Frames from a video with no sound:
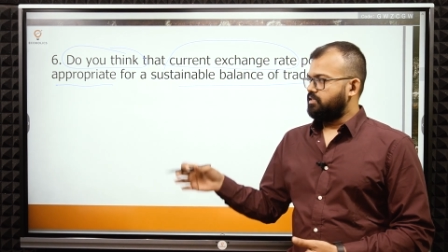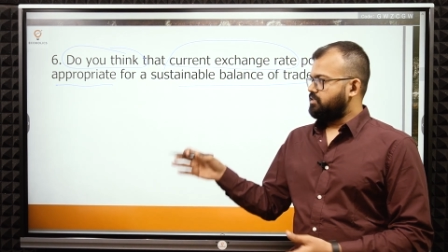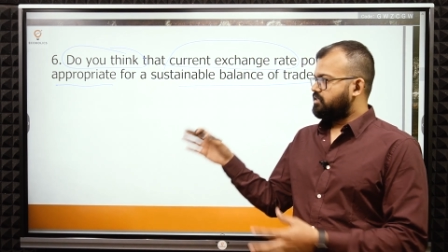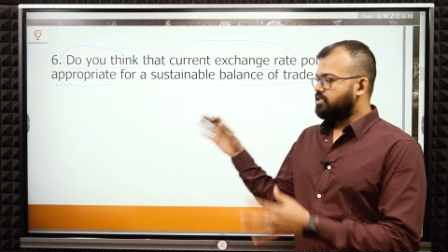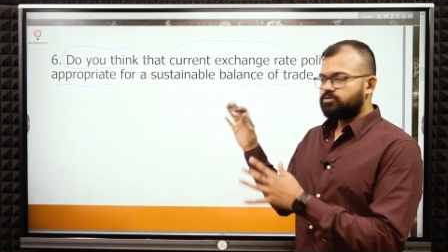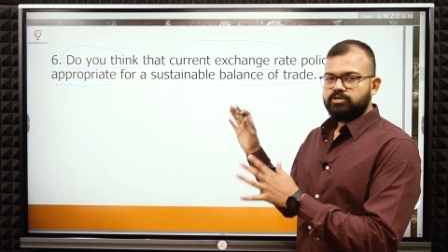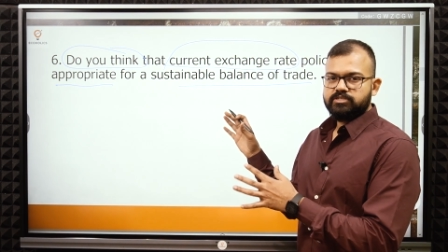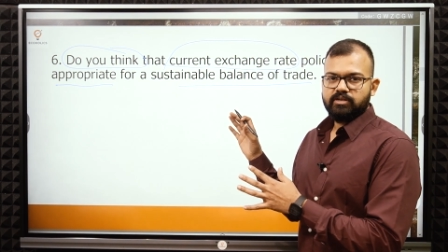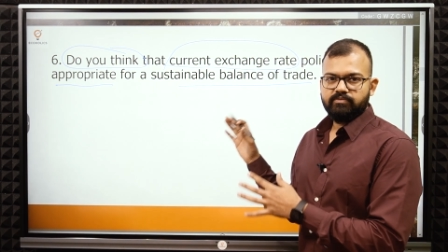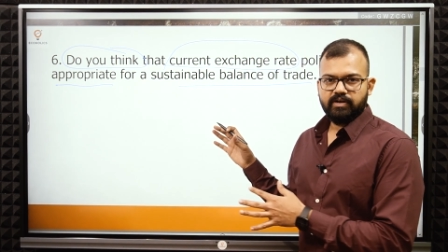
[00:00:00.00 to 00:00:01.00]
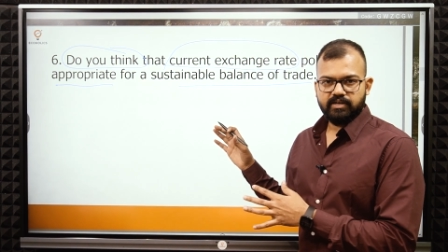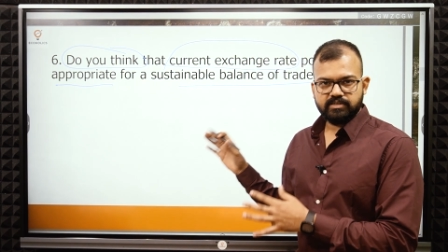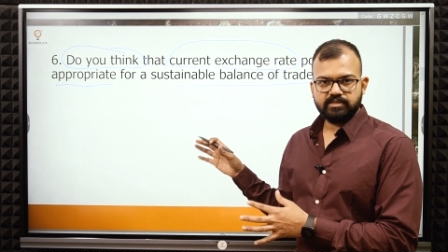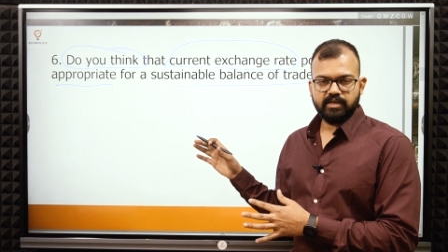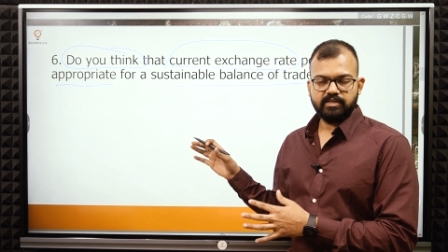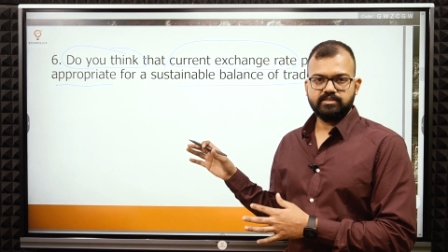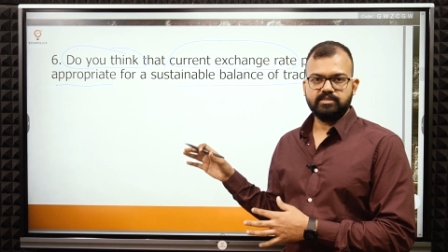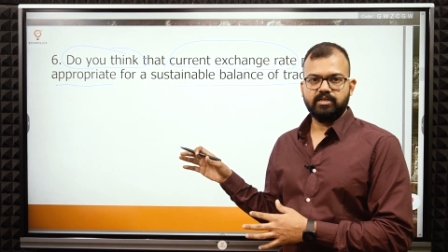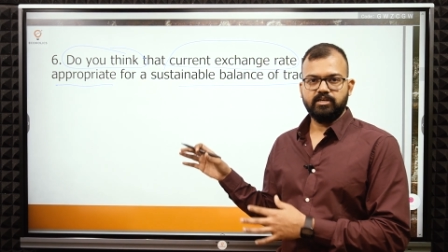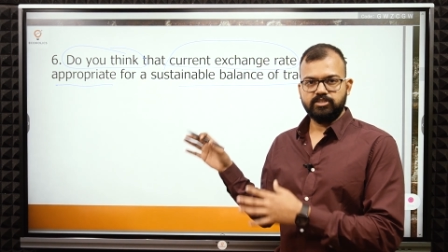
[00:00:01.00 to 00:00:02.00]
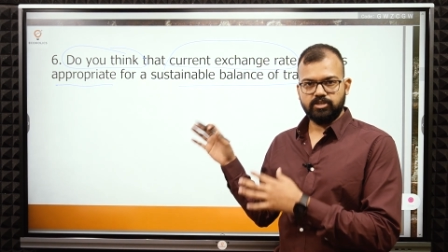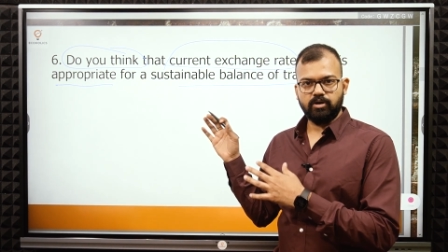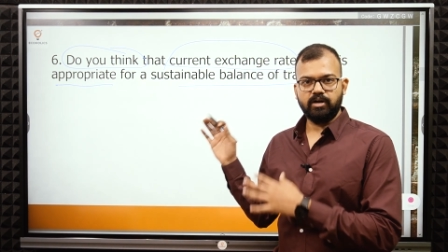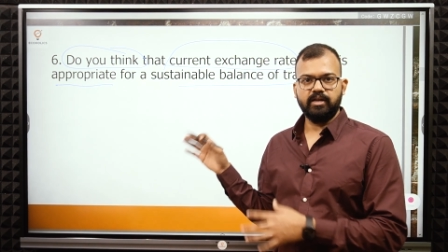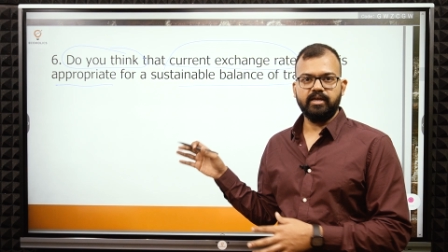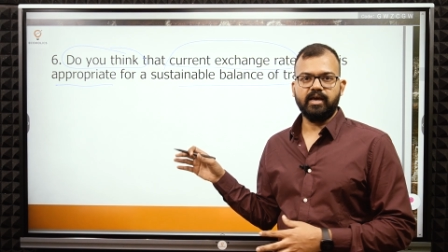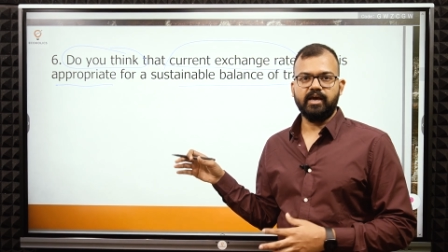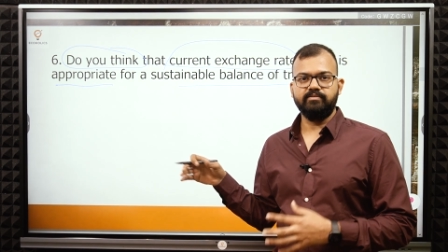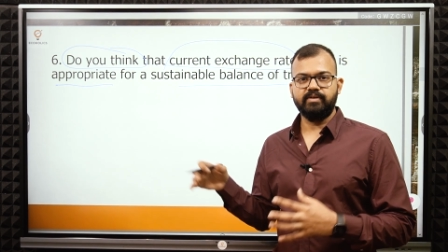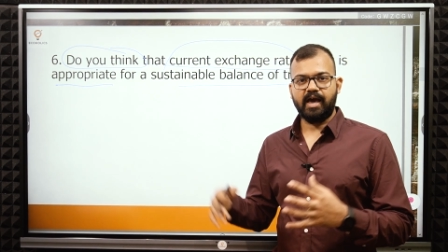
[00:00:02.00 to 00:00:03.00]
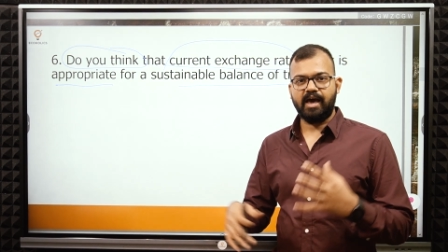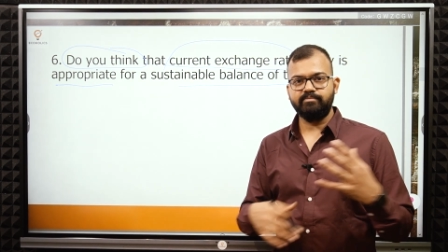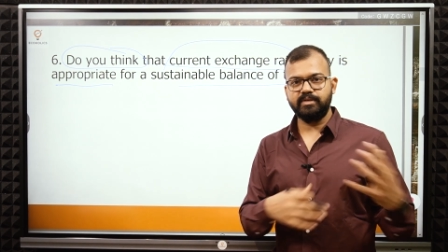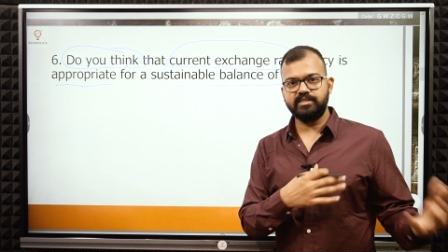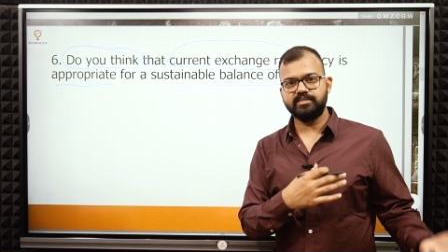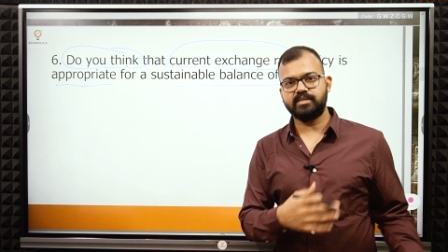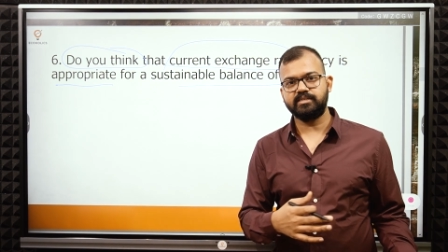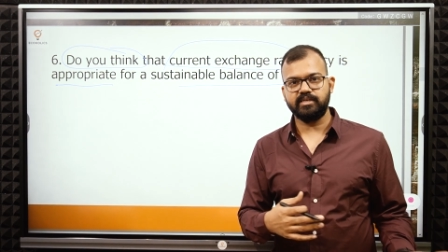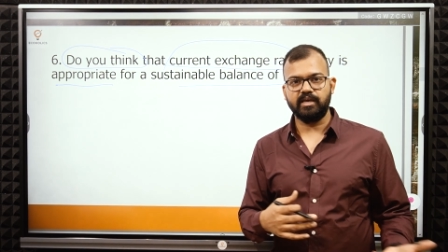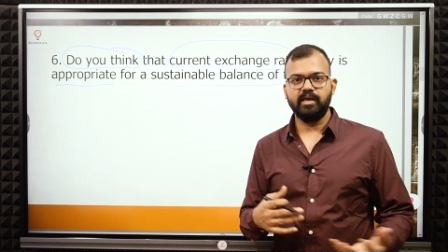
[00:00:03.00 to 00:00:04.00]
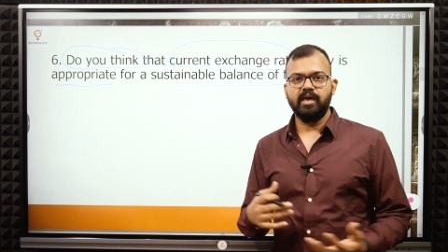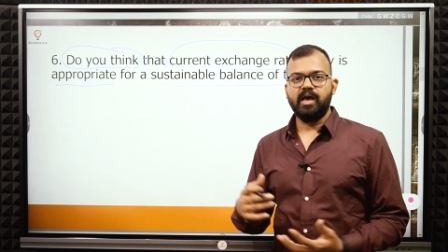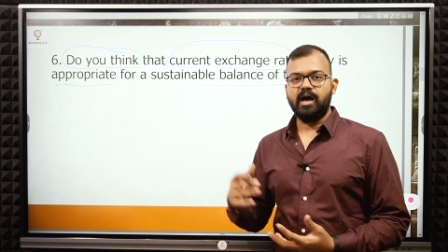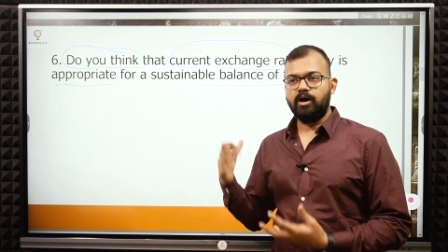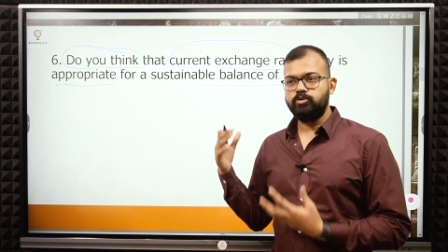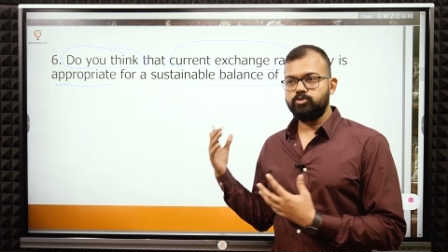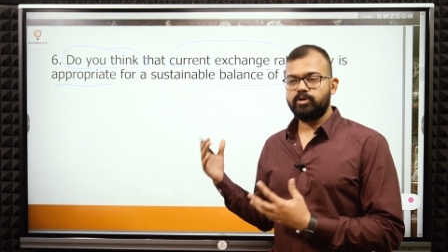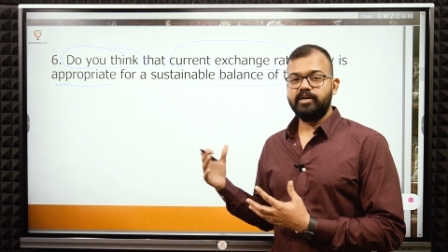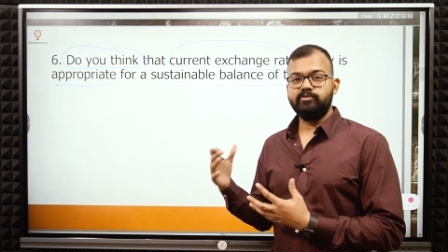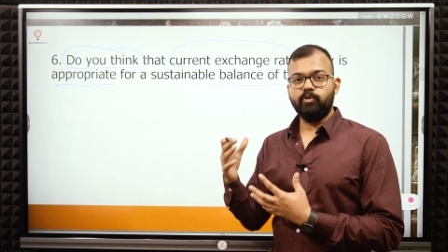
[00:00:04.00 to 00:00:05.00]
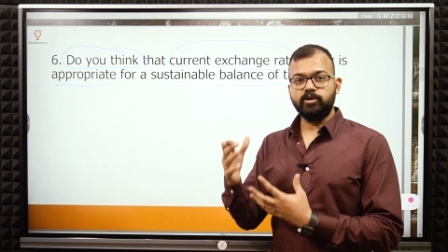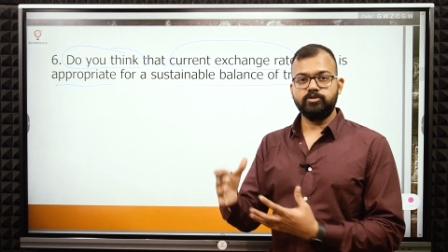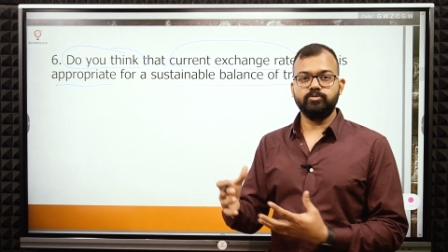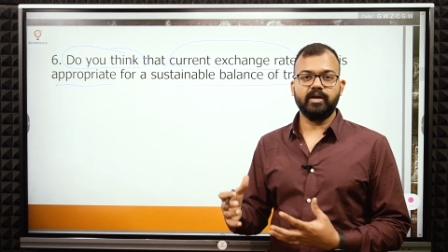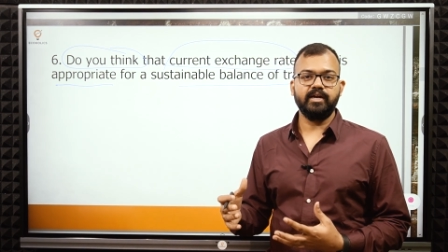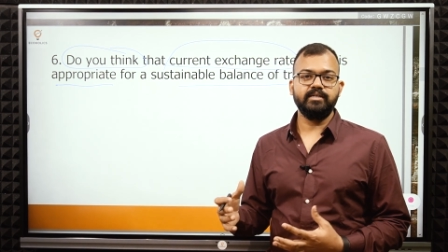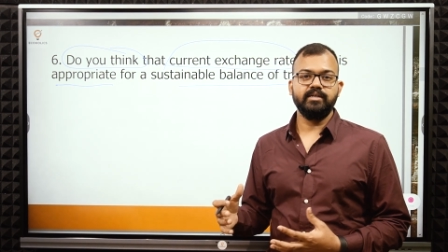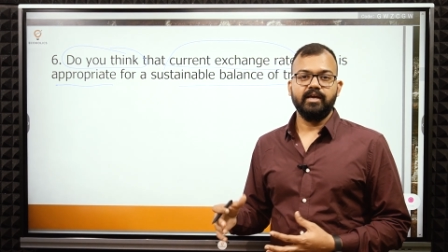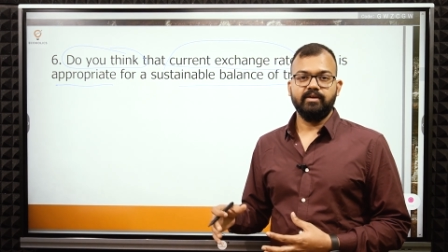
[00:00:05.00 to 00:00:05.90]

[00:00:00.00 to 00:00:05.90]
these questions we'll discuss surely, and we have been discussing how to write, what to write.